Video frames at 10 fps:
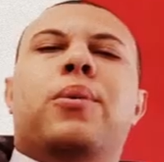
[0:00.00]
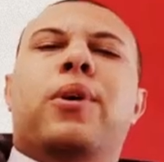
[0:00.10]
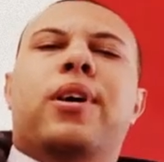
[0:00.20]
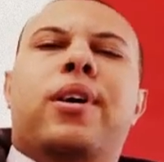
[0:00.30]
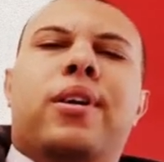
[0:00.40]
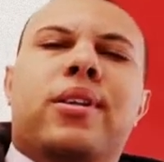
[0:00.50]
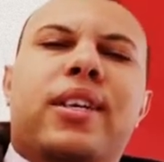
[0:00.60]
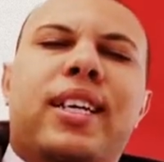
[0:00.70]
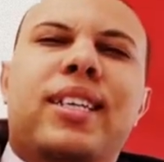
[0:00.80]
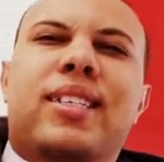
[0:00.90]

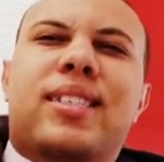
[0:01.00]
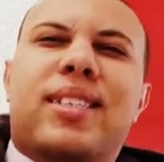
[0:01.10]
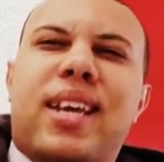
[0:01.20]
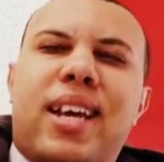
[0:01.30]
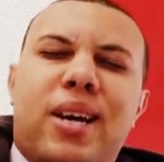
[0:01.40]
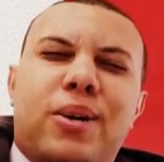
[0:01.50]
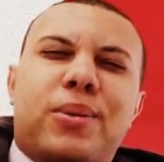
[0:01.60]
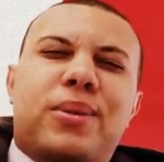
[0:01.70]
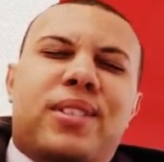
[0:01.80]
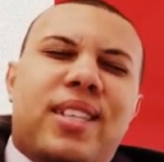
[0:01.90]
well, it
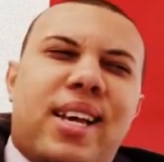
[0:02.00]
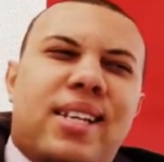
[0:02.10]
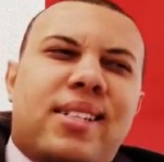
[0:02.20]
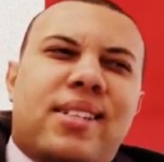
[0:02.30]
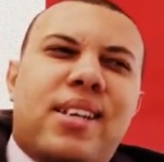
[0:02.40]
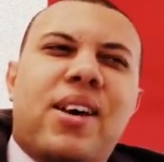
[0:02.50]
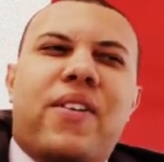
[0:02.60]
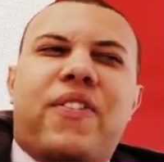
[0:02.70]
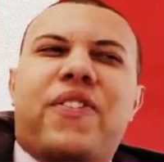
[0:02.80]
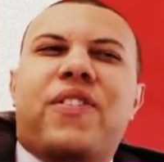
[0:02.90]
sounds as
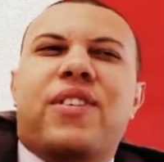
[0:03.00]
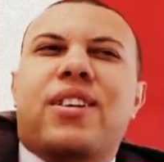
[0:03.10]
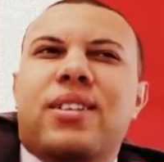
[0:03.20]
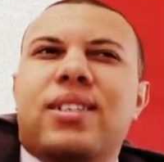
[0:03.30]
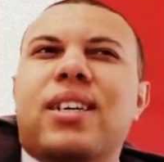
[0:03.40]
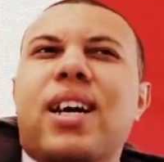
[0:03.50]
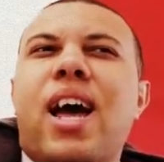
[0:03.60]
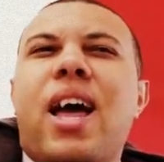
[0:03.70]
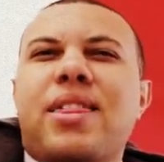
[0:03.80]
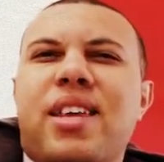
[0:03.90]
if,
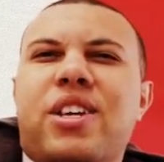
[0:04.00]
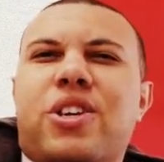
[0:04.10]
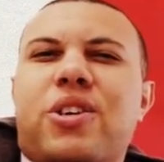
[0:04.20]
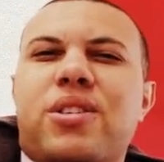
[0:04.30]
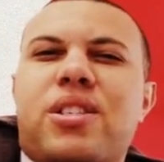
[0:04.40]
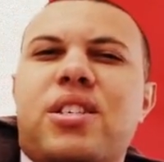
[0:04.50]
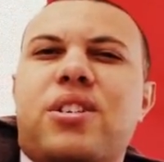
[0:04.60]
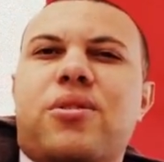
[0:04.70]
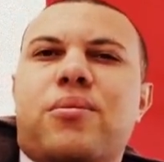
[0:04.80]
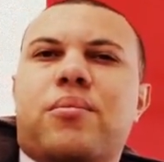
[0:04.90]
and then you
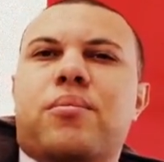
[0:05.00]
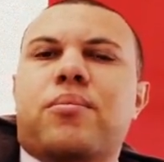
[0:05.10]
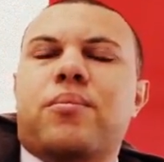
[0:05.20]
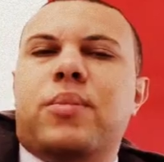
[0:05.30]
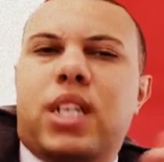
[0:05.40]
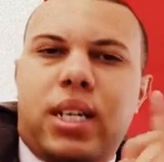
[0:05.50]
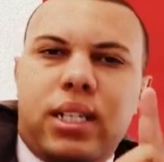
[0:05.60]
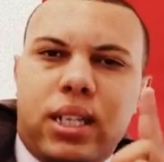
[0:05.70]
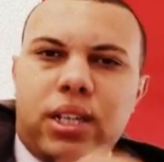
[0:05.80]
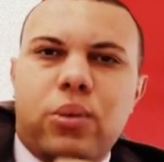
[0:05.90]
continue.
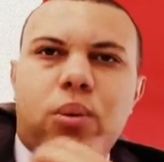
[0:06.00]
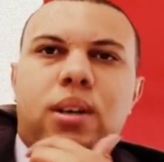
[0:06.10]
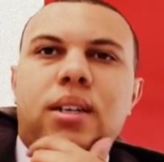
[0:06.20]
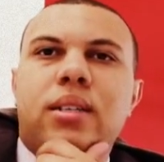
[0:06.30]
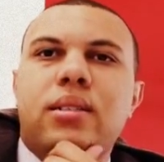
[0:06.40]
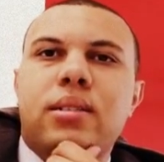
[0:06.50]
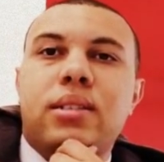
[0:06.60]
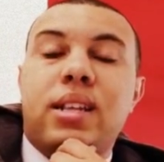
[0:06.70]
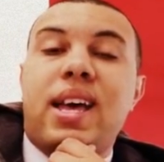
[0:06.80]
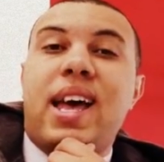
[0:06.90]
Another one,
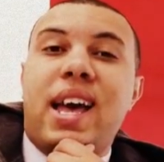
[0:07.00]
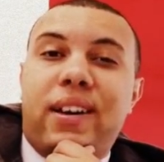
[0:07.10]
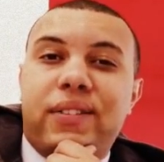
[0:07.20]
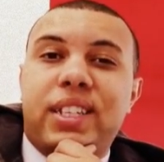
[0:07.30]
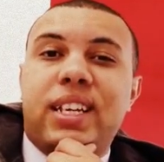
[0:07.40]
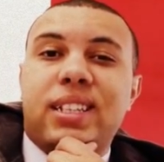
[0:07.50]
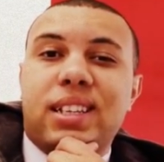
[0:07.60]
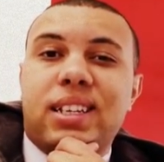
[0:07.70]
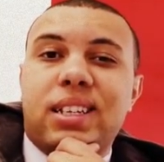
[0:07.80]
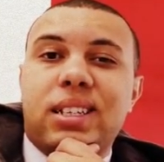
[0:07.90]

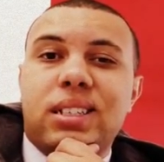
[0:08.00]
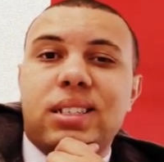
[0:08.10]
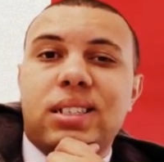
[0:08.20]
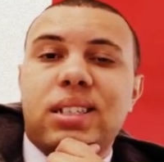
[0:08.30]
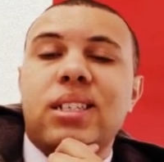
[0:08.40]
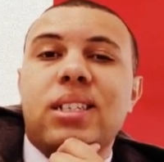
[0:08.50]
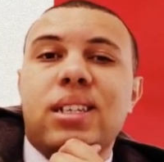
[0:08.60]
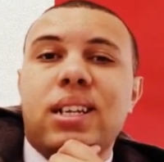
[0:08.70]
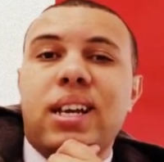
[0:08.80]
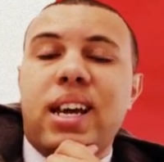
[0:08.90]
evidently,
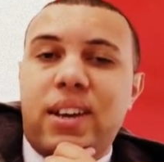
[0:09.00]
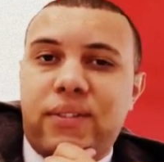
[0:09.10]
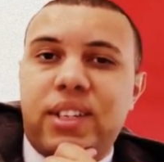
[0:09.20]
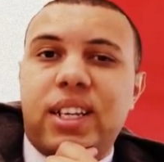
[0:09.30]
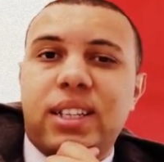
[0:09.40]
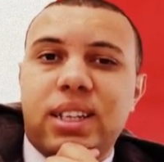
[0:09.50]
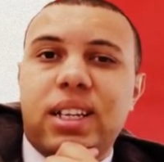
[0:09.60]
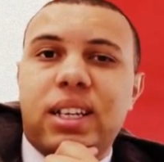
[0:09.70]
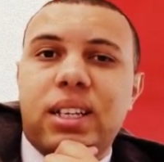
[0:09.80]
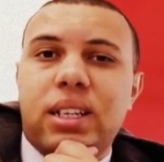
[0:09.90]

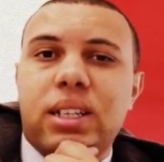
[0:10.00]
evidently,